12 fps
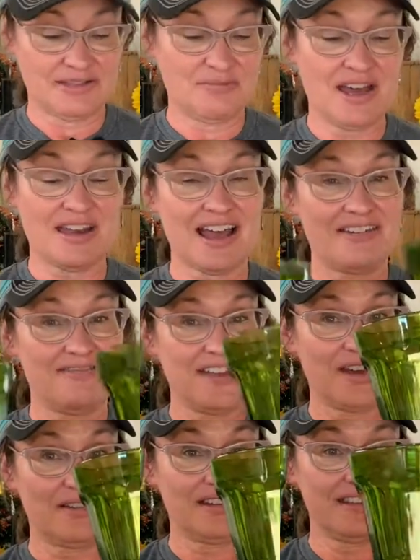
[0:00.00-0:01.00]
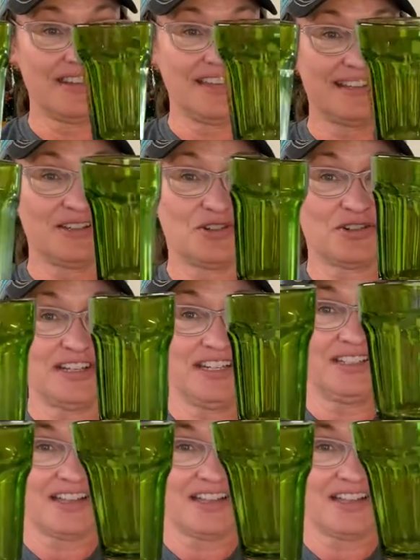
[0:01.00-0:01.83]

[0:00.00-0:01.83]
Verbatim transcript: but I found these green